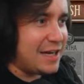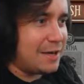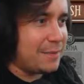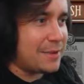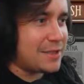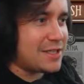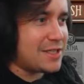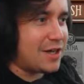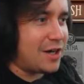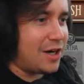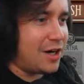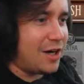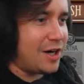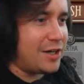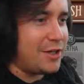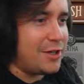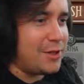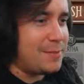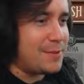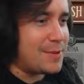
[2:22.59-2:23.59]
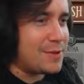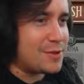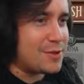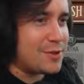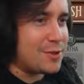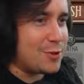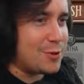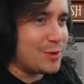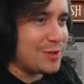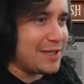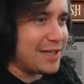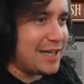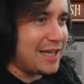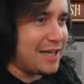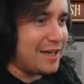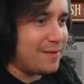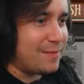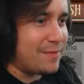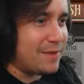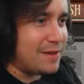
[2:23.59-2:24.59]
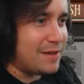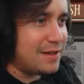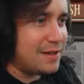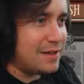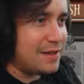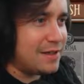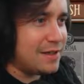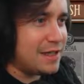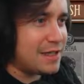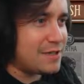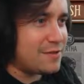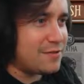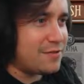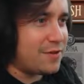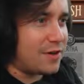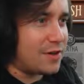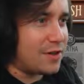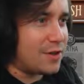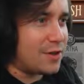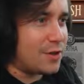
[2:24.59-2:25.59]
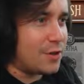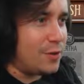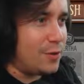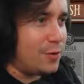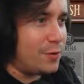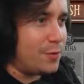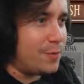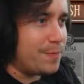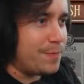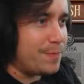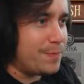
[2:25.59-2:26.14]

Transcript: I might hire you because of your name. That's fucking cool.